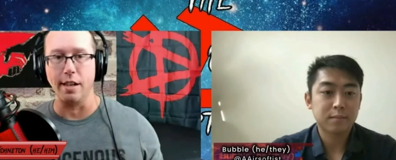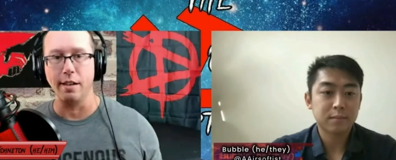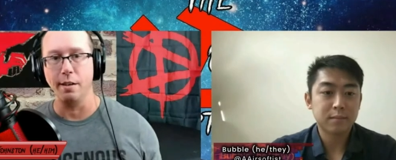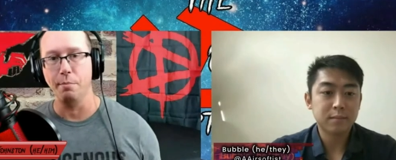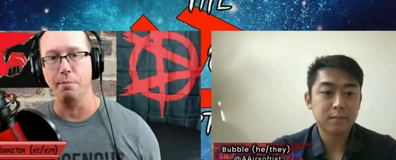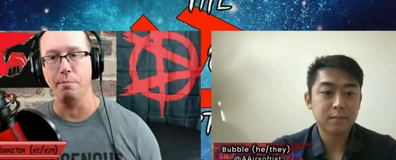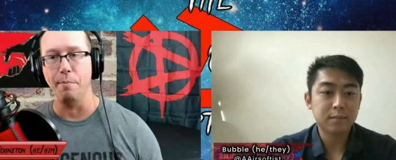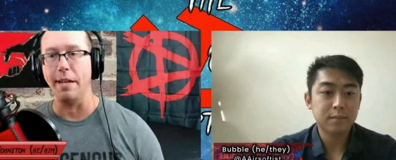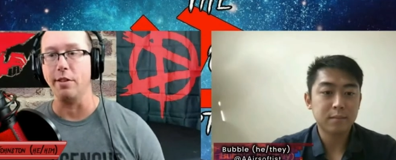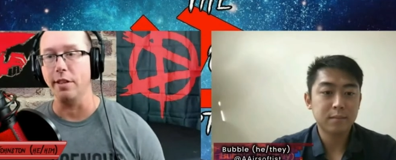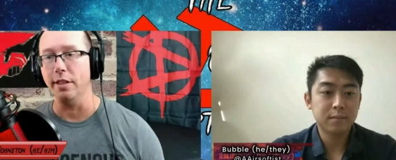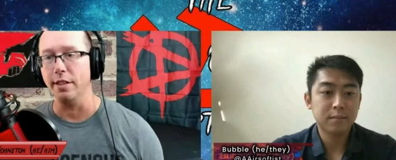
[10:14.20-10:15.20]
Speaker 1: as a
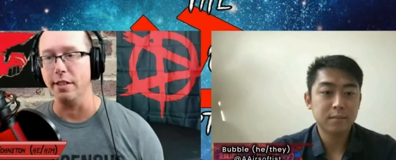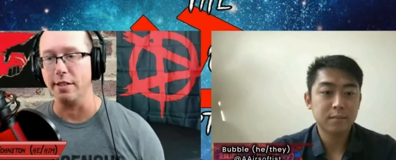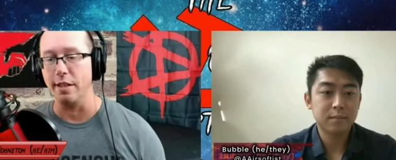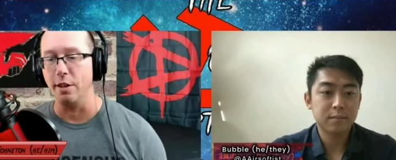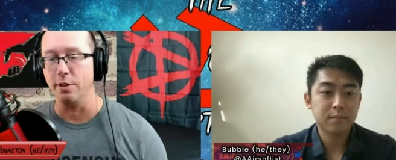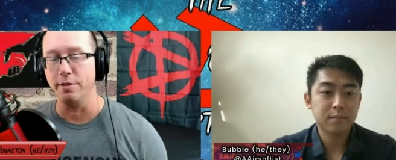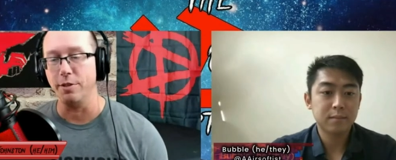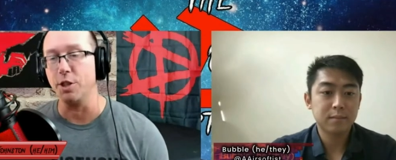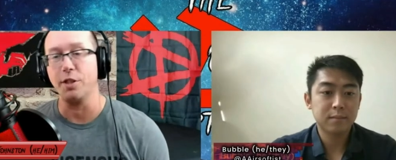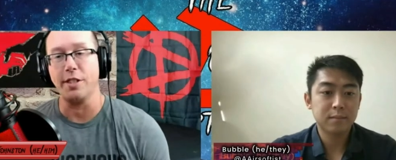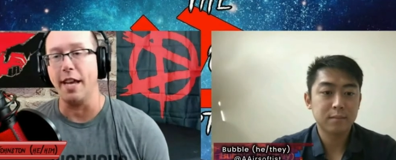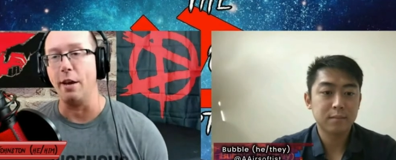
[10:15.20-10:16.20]
mental illness. They'll
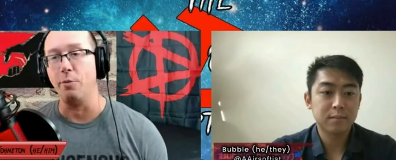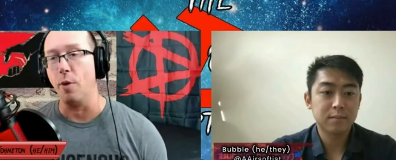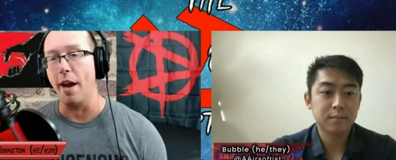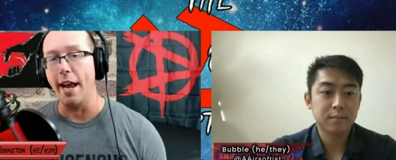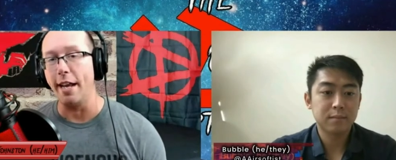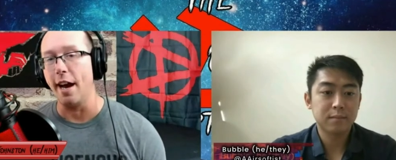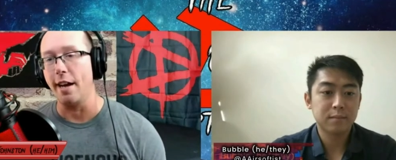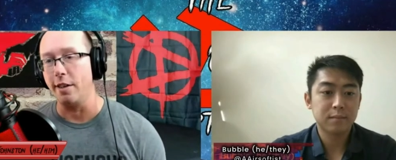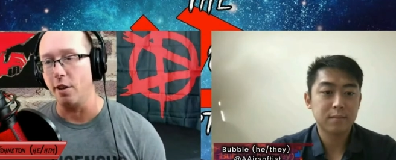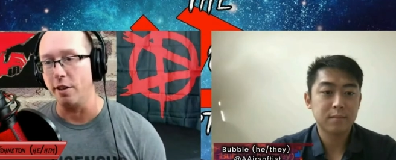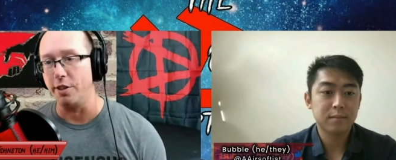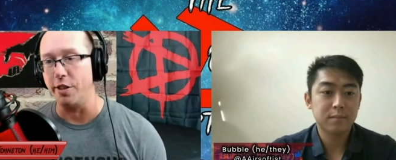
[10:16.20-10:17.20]
just say what any
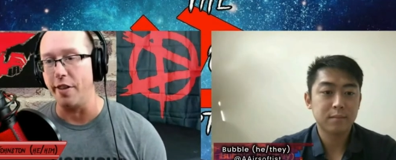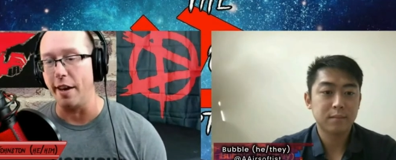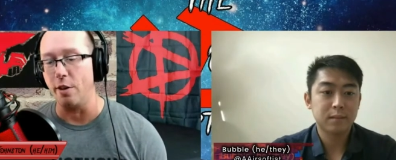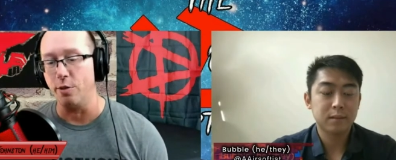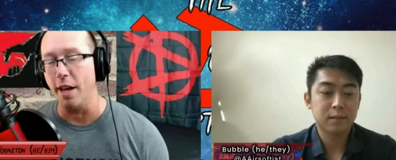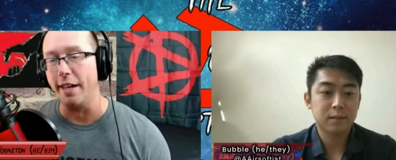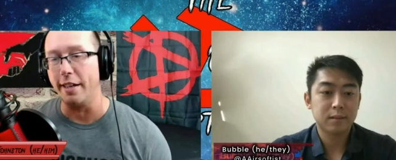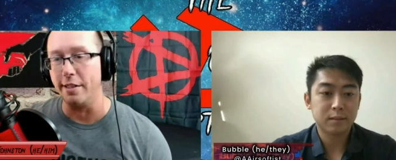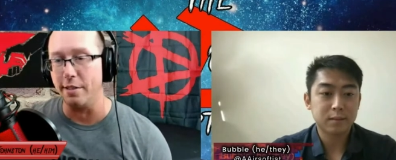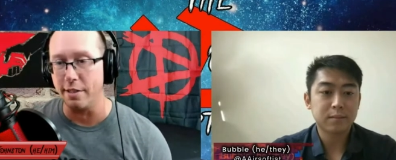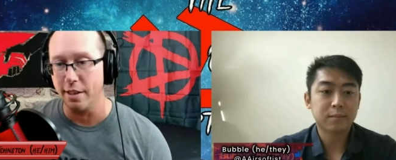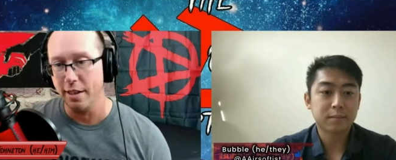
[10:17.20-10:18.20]
ideology they don't like
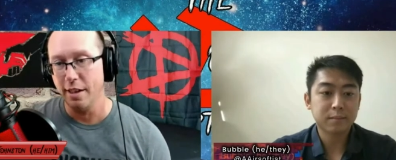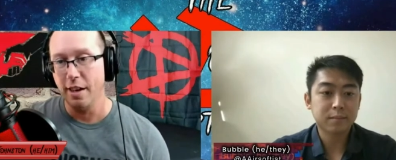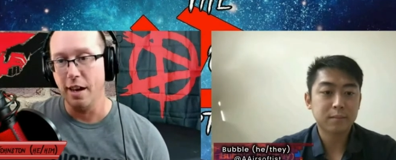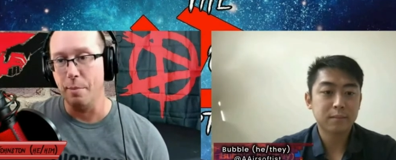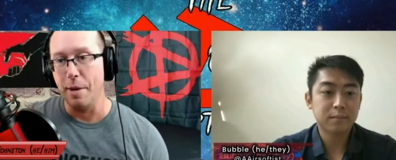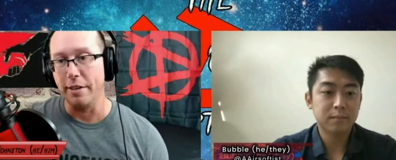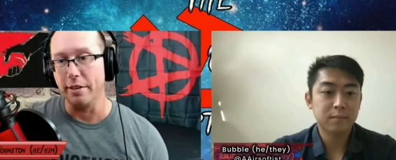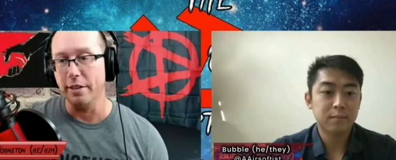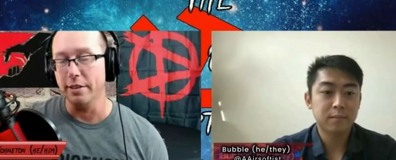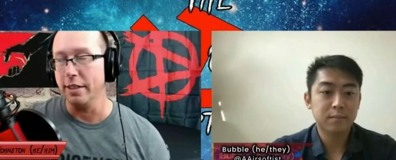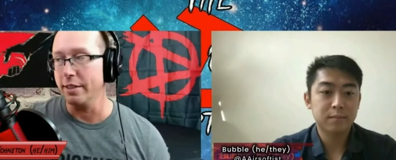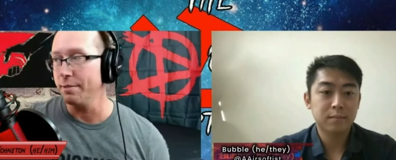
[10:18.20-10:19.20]
is a
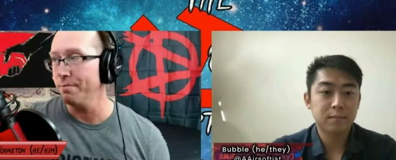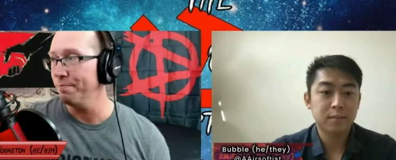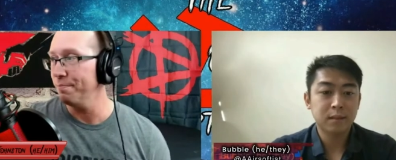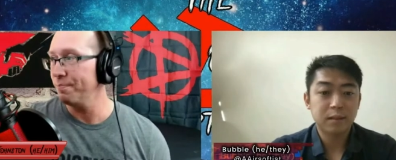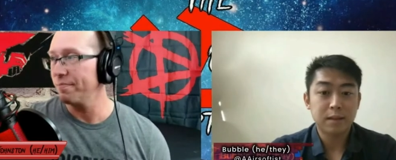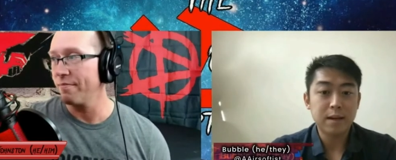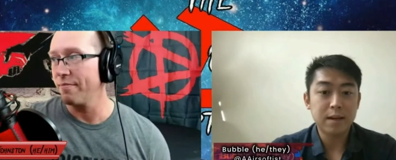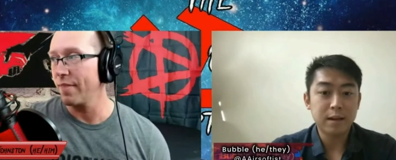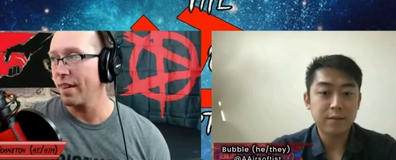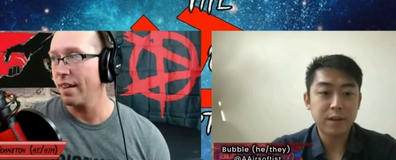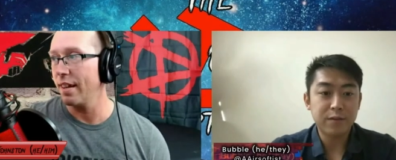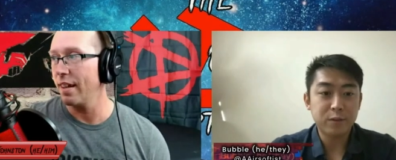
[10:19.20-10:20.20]
mental illness.
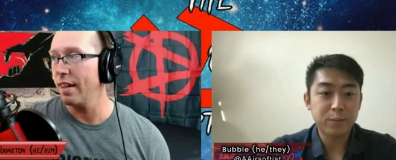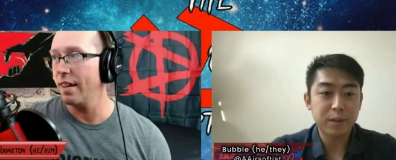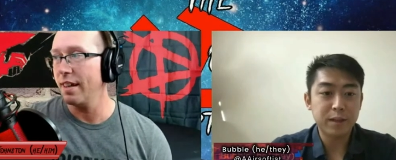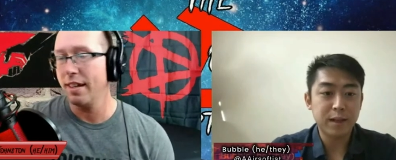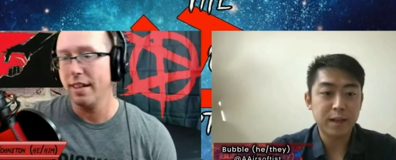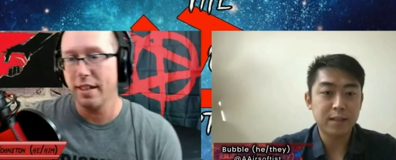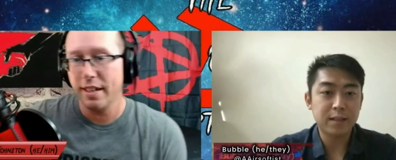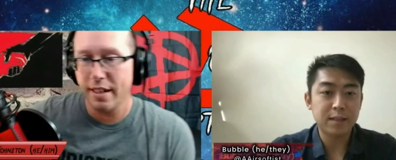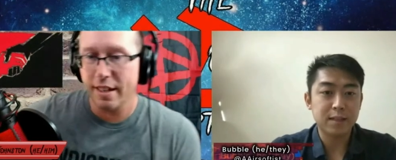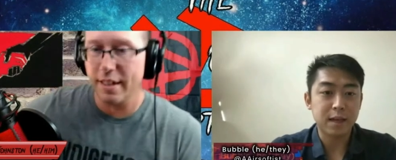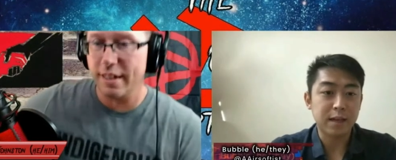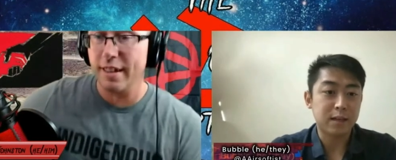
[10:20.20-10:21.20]
Speaker 2: Yeah, I've never been
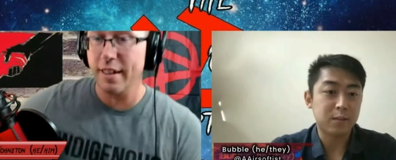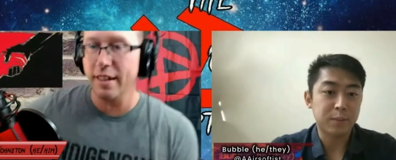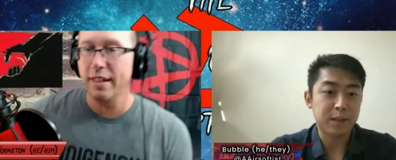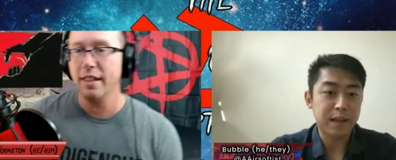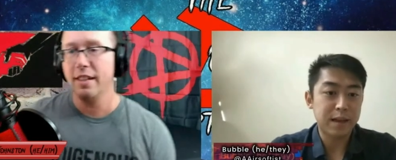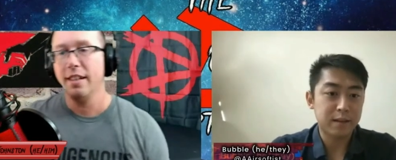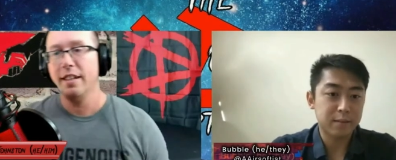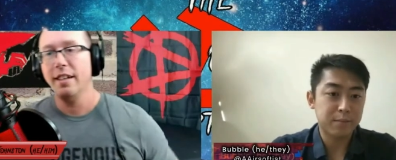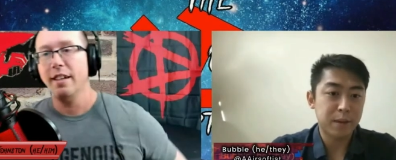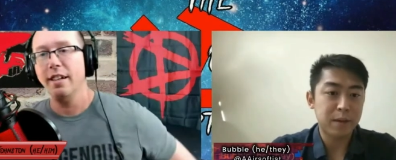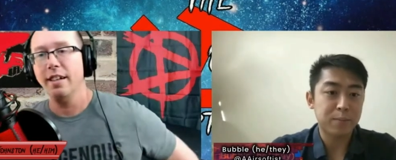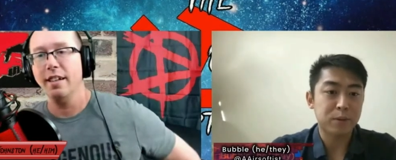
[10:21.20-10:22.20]
anti-psych, but
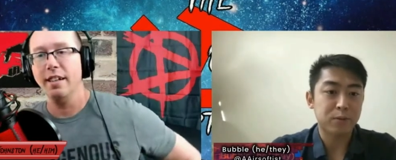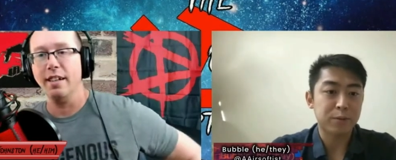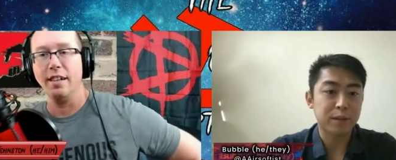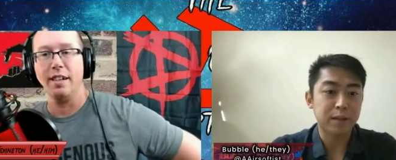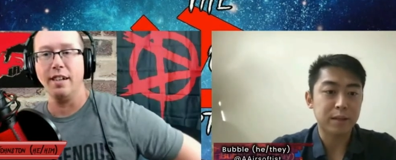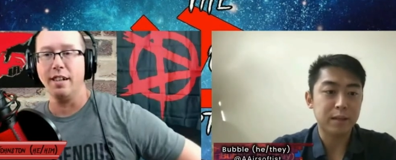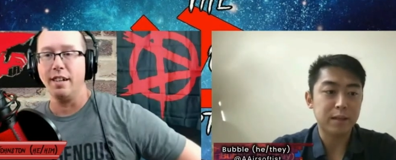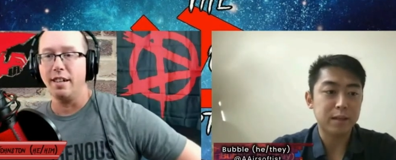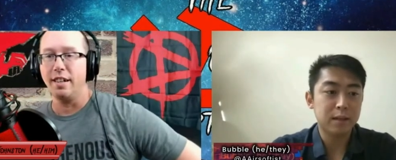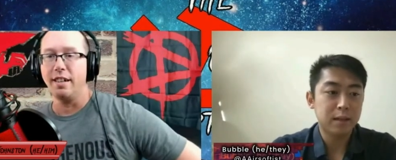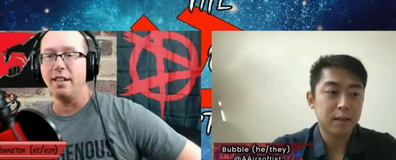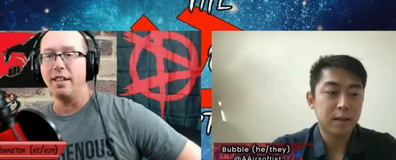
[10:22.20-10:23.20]
that paper
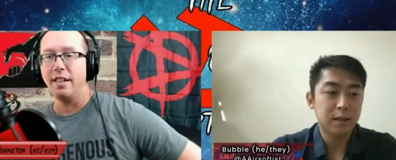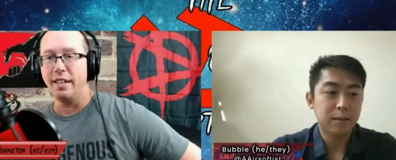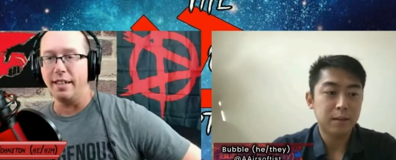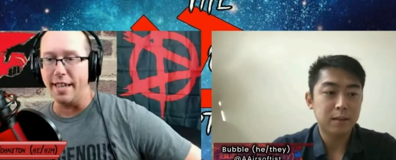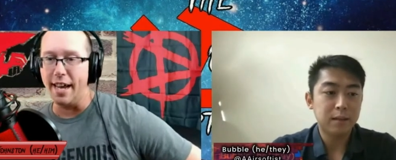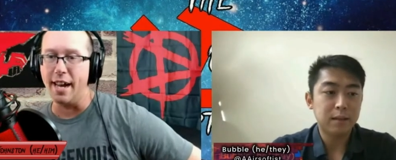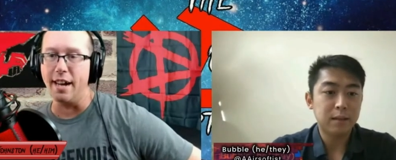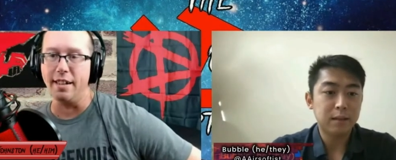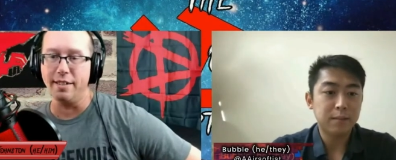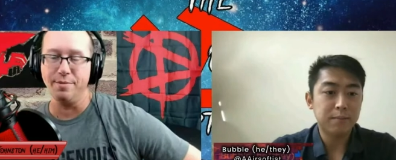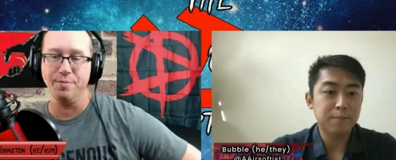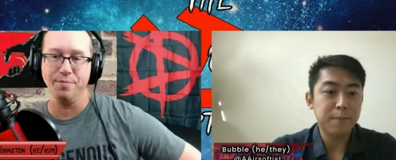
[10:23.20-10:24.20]
really
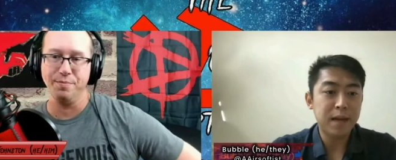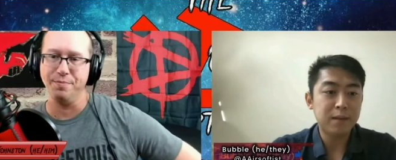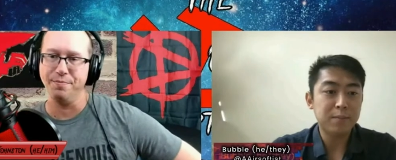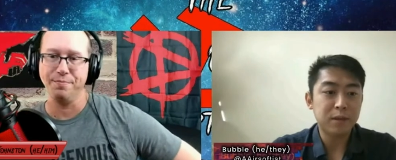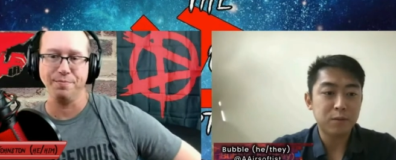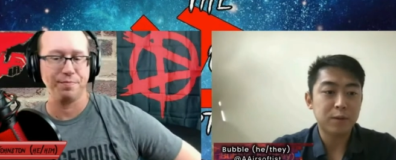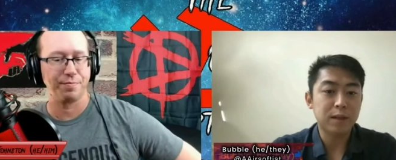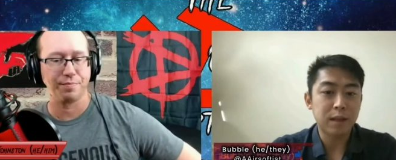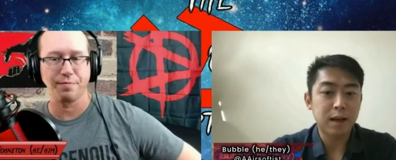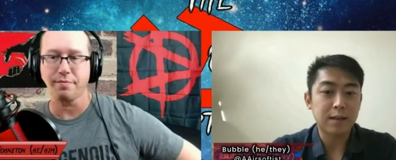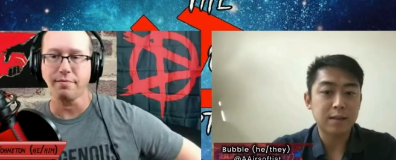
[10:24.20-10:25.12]
yeah made me